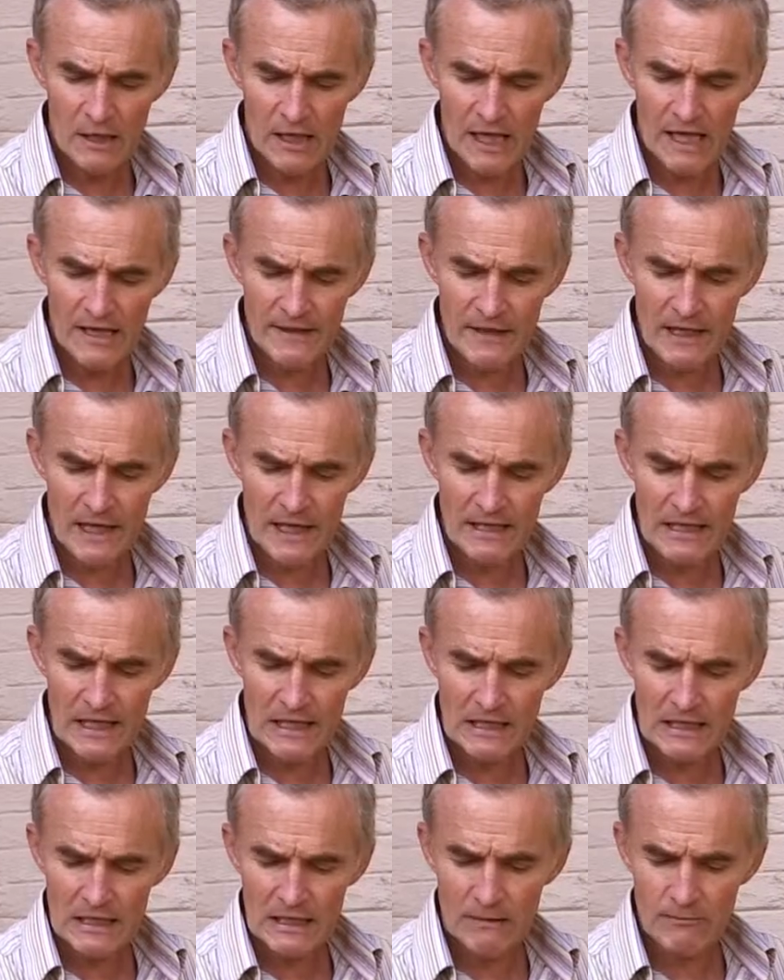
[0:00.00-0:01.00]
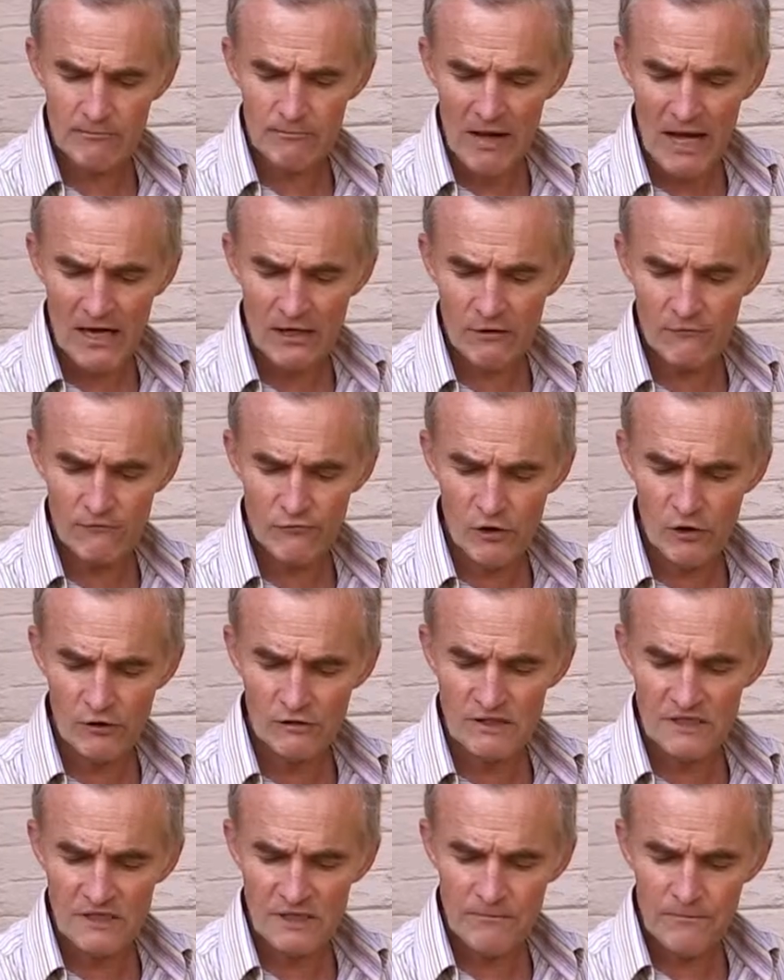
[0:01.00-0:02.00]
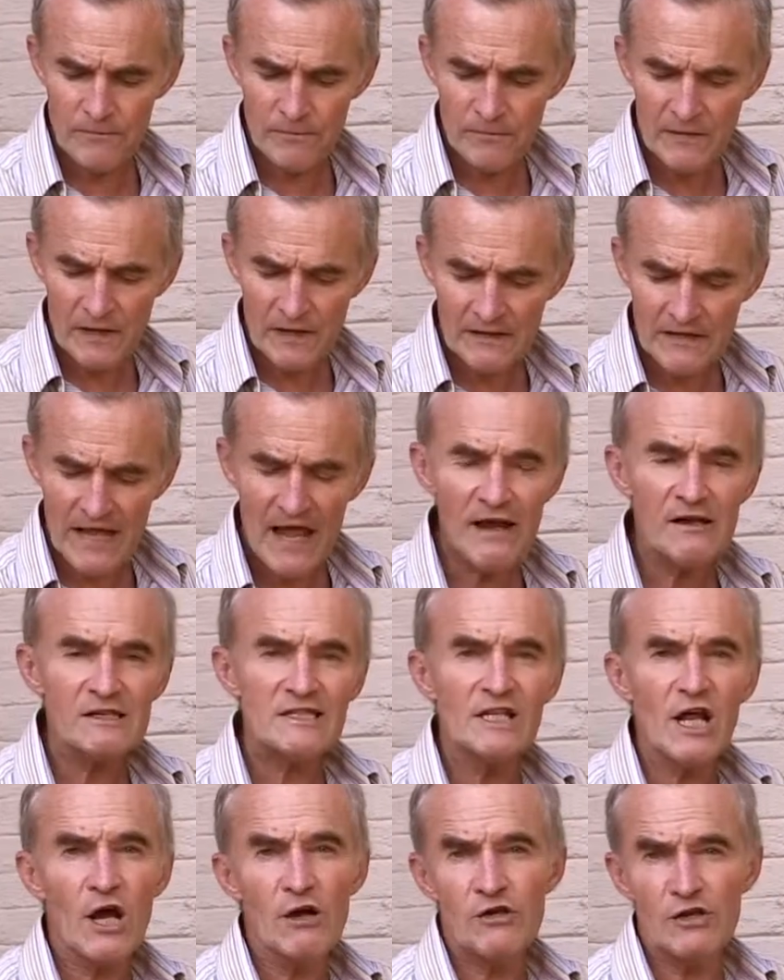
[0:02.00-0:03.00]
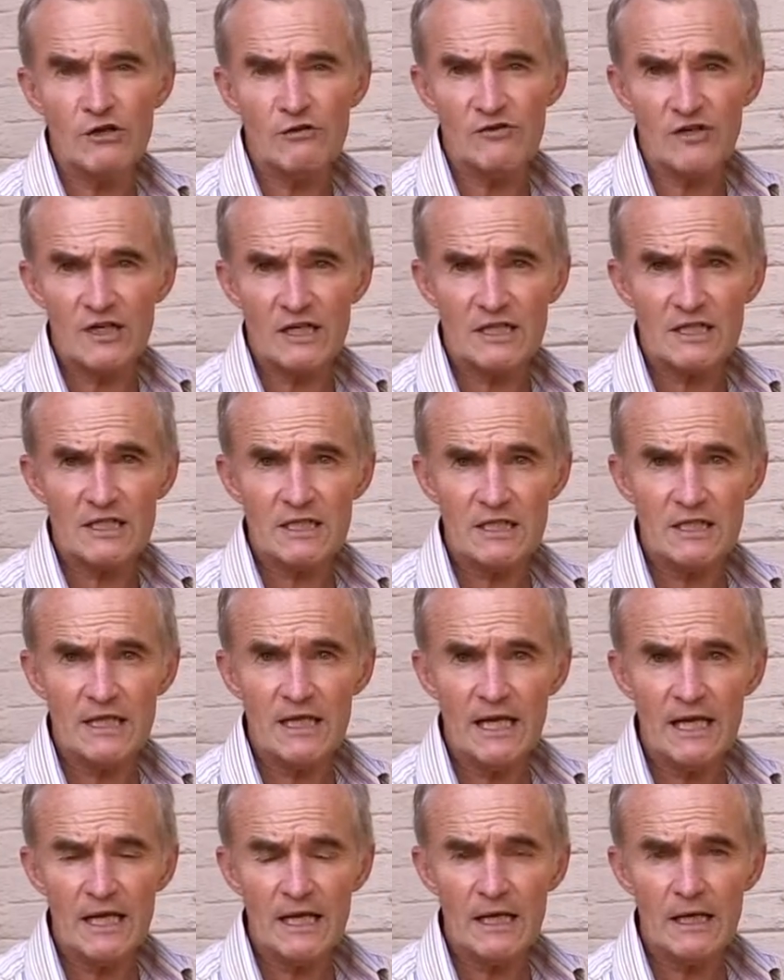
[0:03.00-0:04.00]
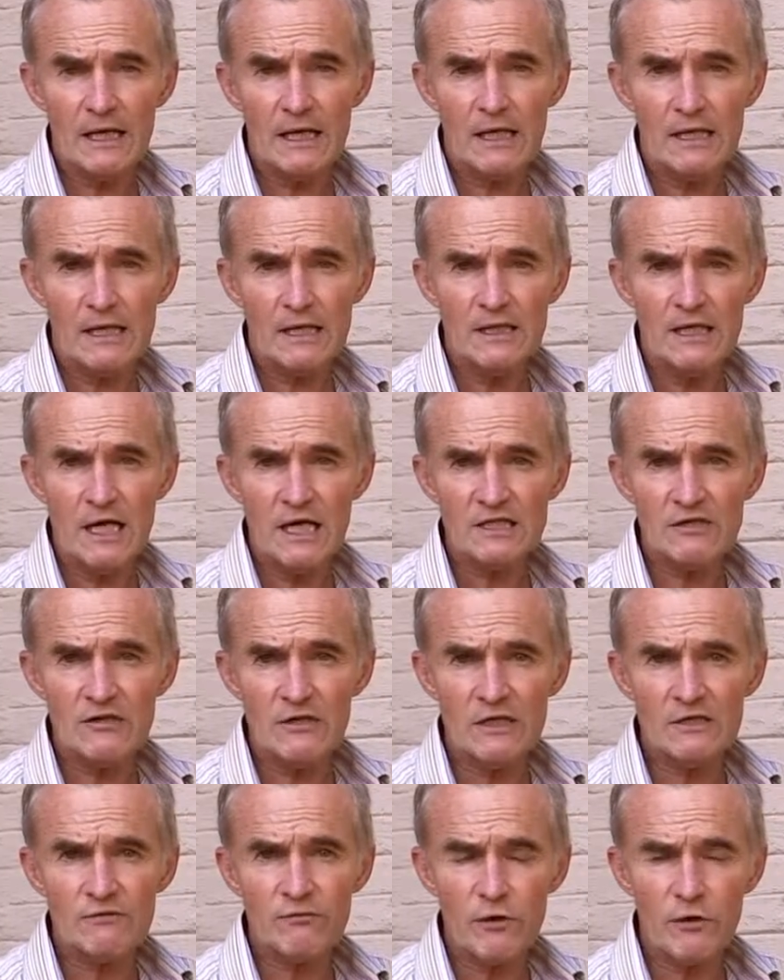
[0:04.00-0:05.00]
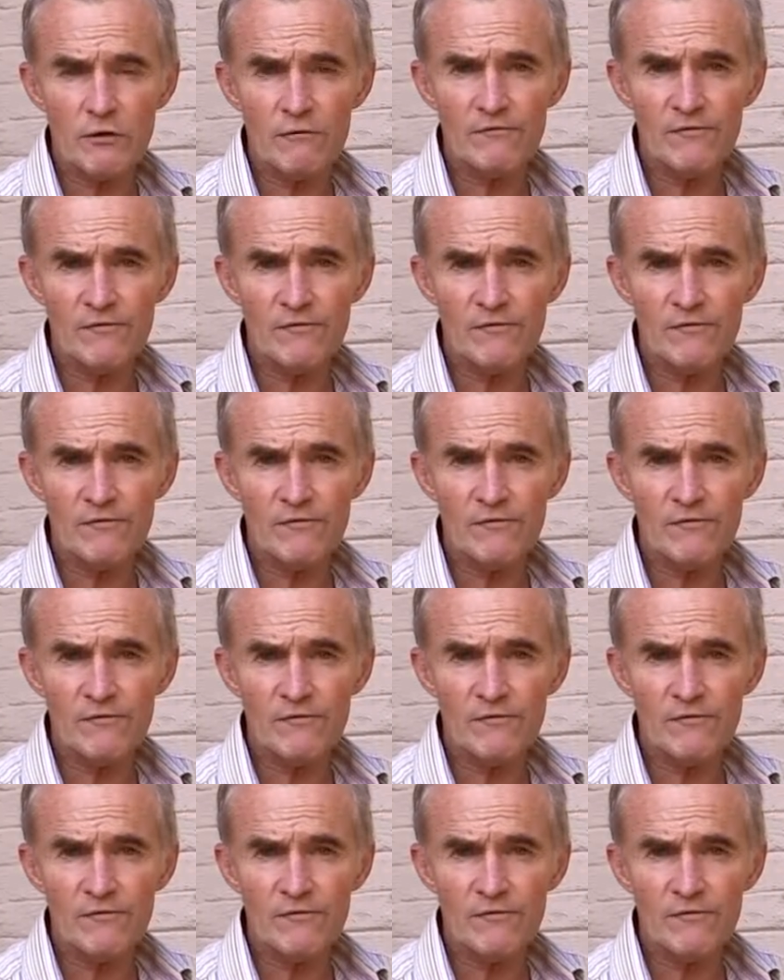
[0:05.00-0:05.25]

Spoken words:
in that little pack of roots, there is no nutrients. The nurseries will